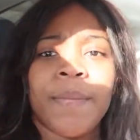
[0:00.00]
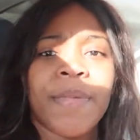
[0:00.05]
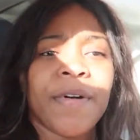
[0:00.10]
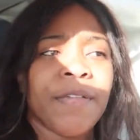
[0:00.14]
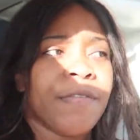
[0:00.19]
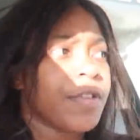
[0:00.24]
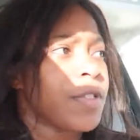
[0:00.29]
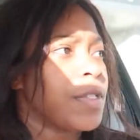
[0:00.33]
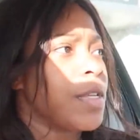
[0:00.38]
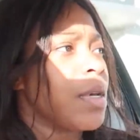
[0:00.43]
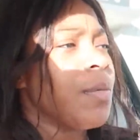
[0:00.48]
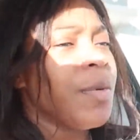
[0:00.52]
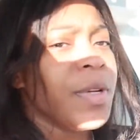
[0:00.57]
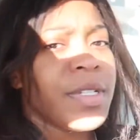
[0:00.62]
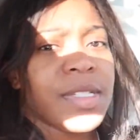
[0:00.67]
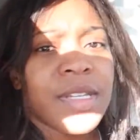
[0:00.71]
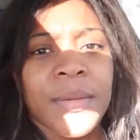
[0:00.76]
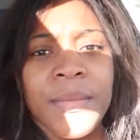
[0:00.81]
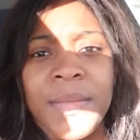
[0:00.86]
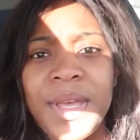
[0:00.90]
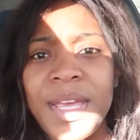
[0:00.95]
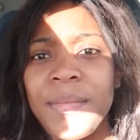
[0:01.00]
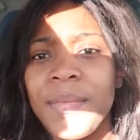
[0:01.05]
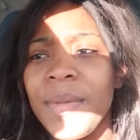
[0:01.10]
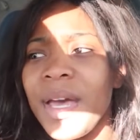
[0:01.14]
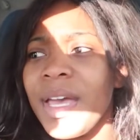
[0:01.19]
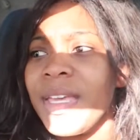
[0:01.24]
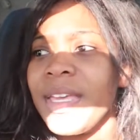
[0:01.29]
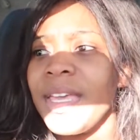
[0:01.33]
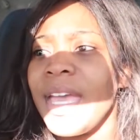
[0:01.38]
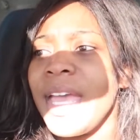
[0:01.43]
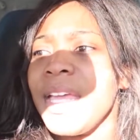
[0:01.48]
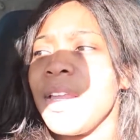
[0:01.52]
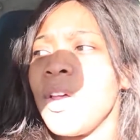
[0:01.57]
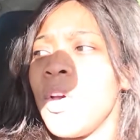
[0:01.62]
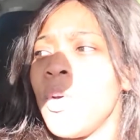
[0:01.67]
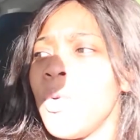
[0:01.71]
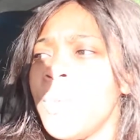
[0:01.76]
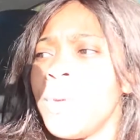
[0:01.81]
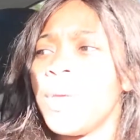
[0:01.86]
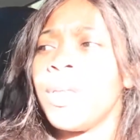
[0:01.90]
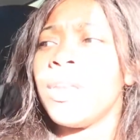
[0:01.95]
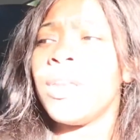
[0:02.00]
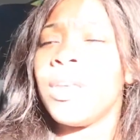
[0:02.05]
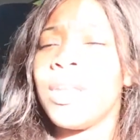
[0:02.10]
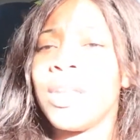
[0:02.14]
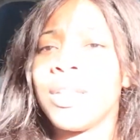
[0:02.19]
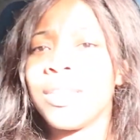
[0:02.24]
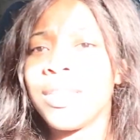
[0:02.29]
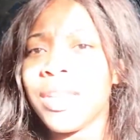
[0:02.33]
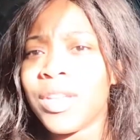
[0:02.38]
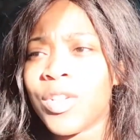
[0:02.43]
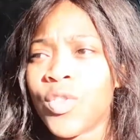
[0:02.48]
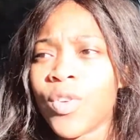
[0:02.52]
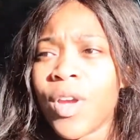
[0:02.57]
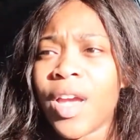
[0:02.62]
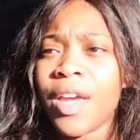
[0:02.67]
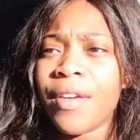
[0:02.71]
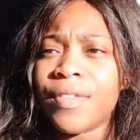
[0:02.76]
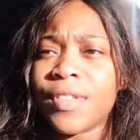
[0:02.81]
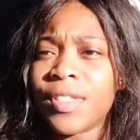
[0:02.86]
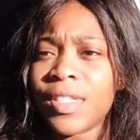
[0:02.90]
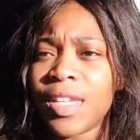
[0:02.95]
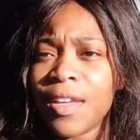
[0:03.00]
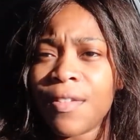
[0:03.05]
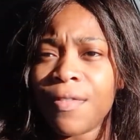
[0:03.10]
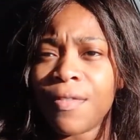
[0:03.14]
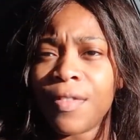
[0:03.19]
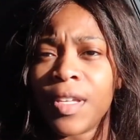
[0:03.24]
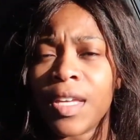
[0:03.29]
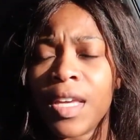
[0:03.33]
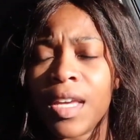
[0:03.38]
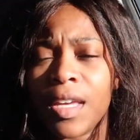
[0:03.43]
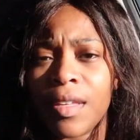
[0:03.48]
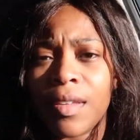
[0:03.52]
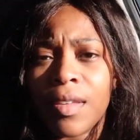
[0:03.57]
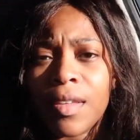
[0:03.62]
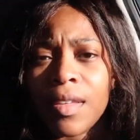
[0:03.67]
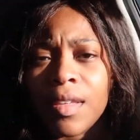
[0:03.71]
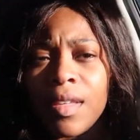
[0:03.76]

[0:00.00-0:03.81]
But for some reason it made my gate open and it said drive safely